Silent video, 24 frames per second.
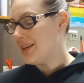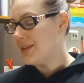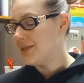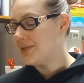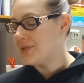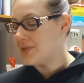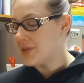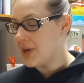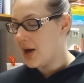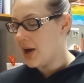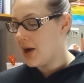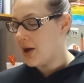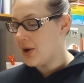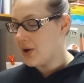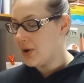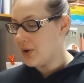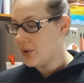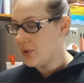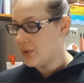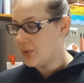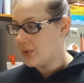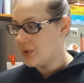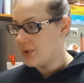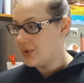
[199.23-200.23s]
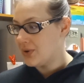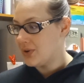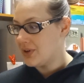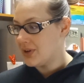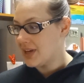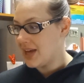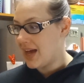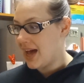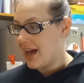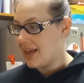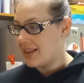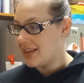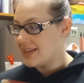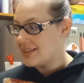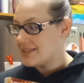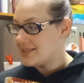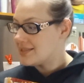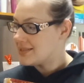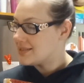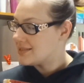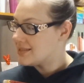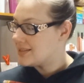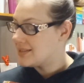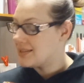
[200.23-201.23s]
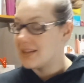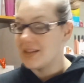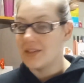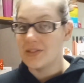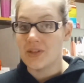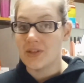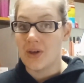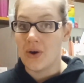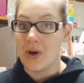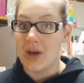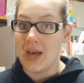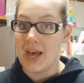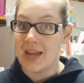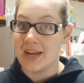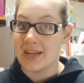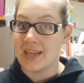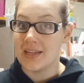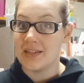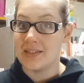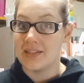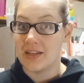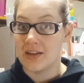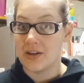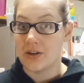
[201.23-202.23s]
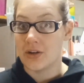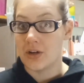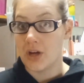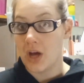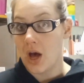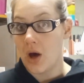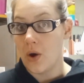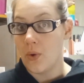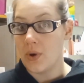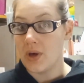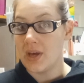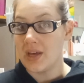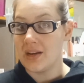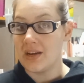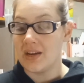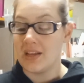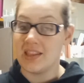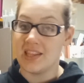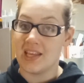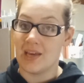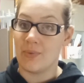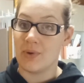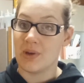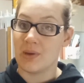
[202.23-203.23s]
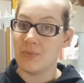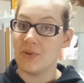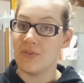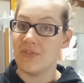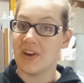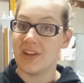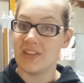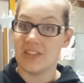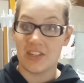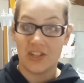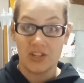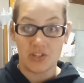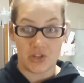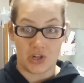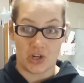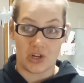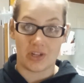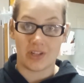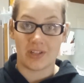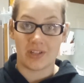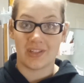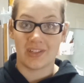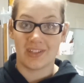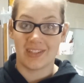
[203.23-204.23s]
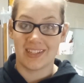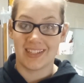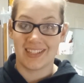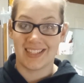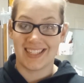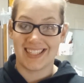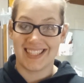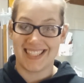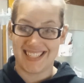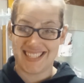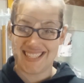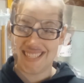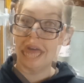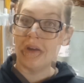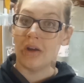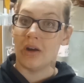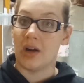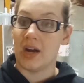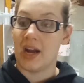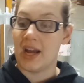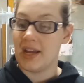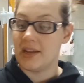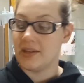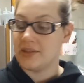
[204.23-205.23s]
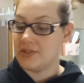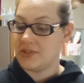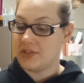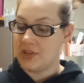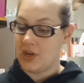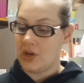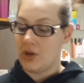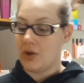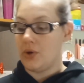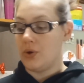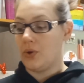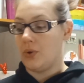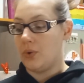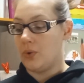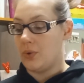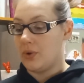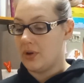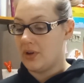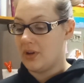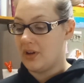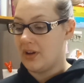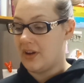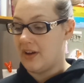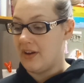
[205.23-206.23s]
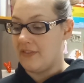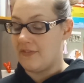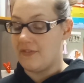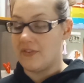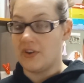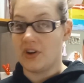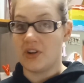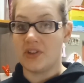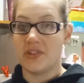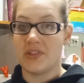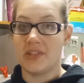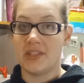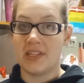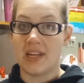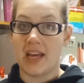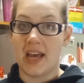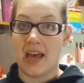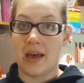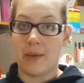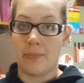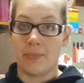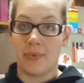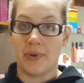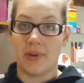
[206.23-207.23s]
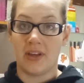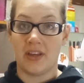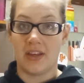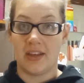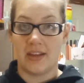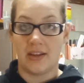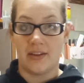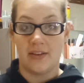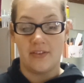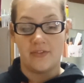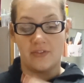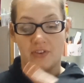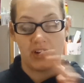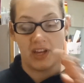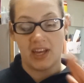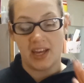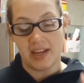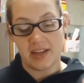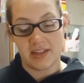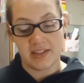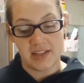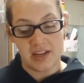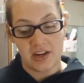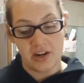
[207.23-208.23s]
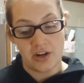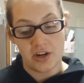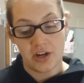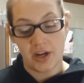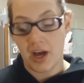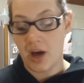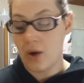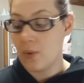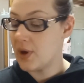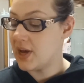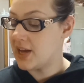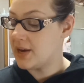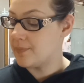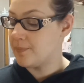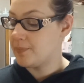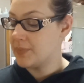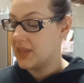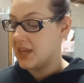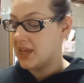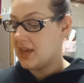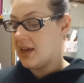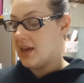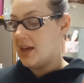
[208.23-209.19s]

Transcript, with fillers: So yeah, let's, let's go ahead and get dinner going. Then we can move on to dessert. All right, so first step for getting dinner going.